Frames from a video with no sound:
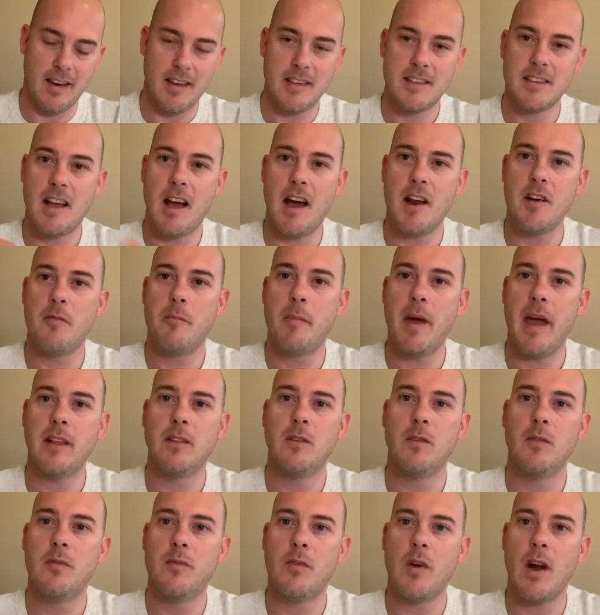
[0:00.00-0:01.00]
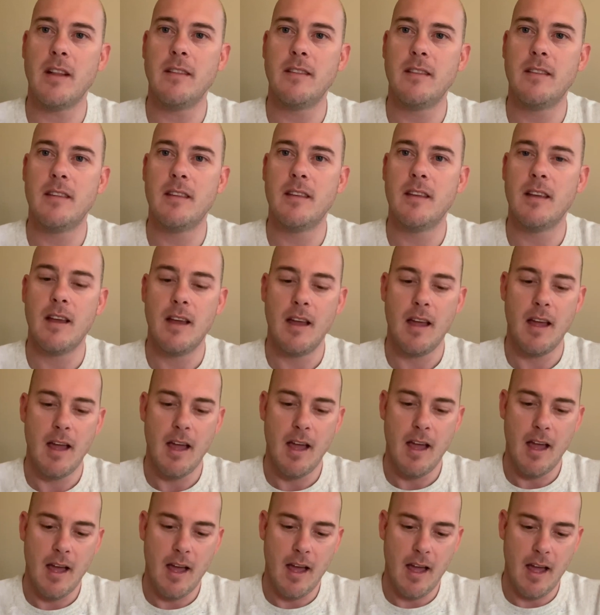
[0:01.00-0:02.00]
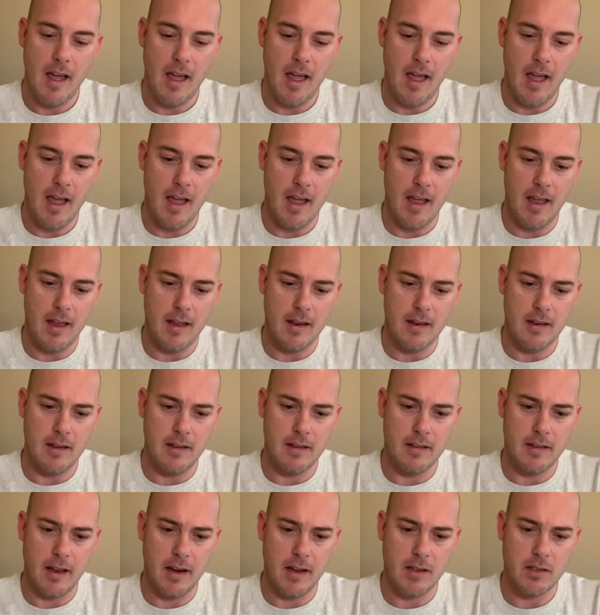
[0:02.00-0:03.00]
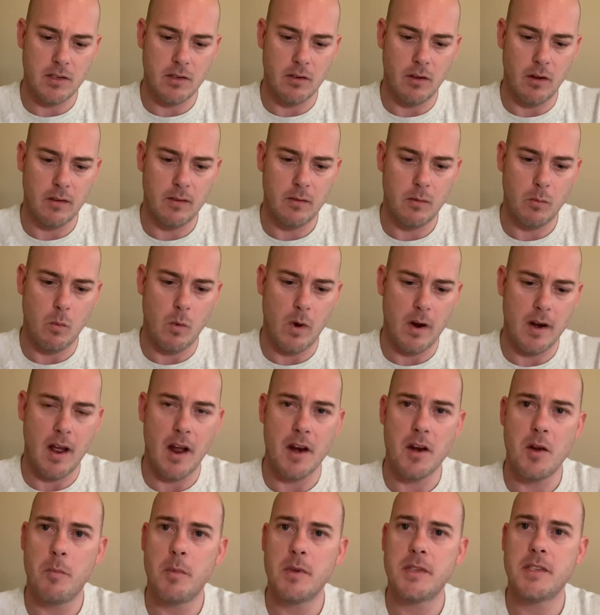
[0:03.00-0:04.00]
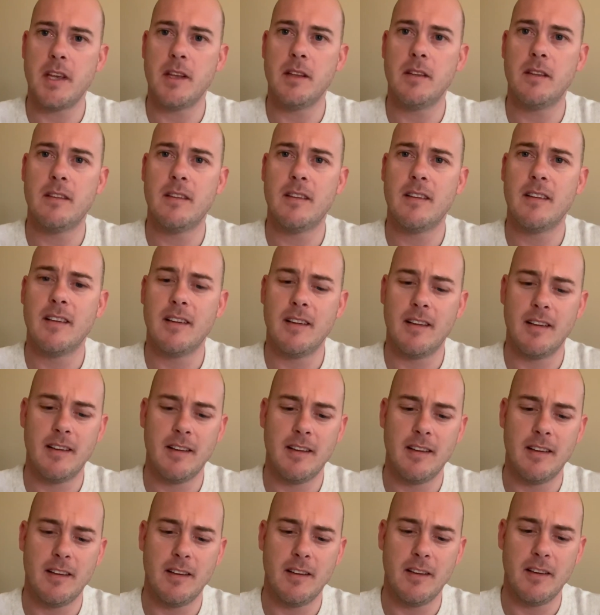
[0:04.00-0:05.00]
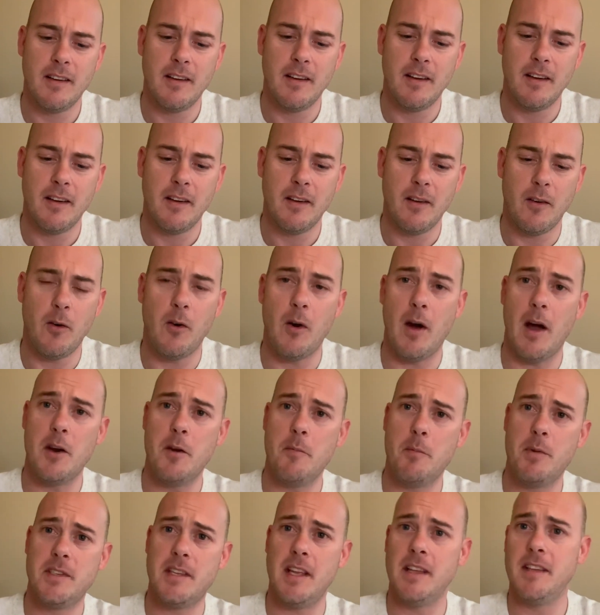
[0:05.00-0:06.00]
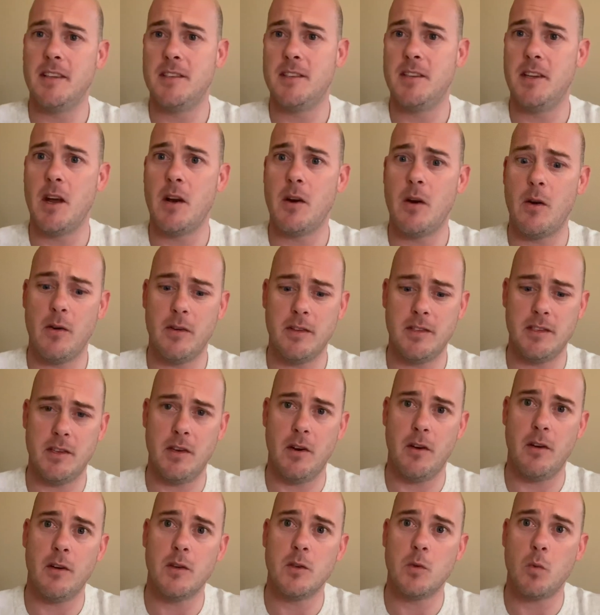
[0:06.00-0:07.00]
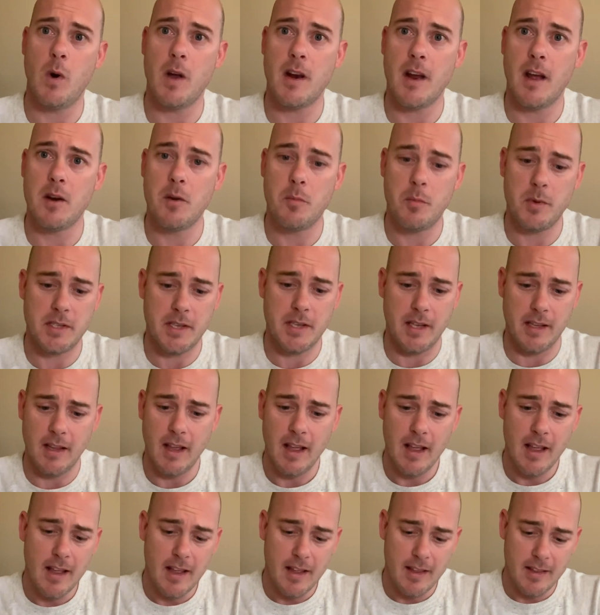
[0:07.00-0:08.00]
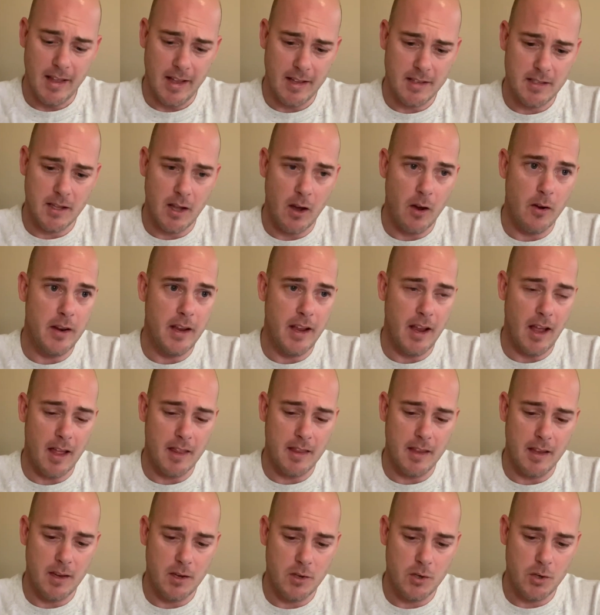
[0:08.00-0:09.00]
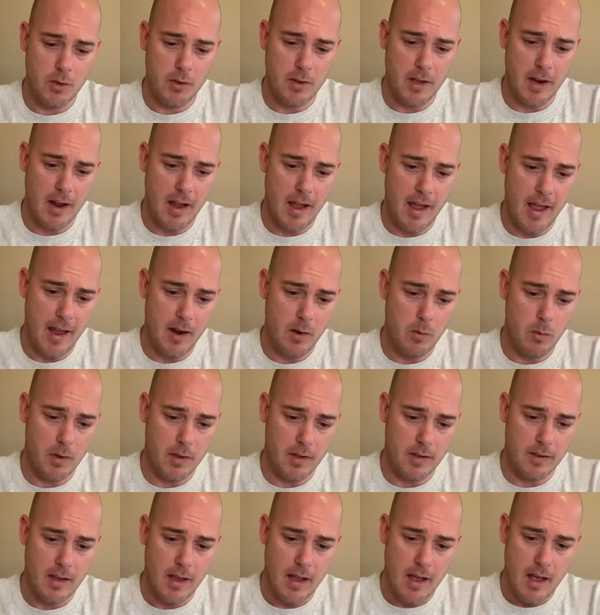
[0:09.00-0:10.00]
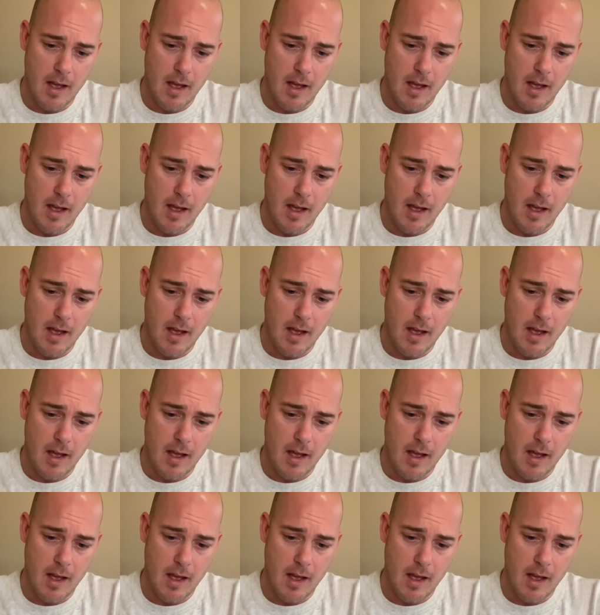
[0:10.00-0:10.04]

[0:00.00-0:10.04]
kind of back to front, and that it's not 100%, or 100% is 0 and 0 is 100%. That's the only other issue that I had with it.